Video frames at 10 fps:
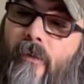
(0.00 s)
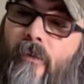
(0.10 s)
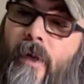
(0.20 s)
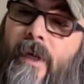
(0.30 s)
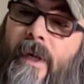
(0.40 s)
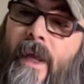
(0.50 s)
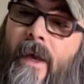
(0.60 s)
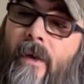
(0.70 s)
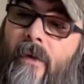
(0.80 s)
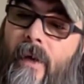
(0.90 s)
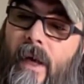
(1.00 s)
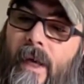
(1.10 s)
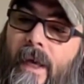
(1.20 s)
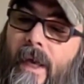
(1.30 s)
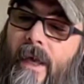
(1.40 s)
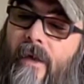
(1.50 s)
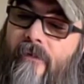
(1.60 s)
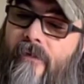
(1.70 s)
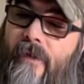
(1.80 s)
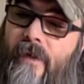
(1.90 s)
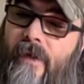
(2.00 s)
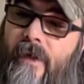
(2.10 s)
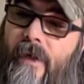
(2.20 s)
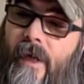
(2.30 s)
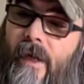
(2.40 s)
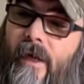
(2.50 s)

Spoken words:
right now I have the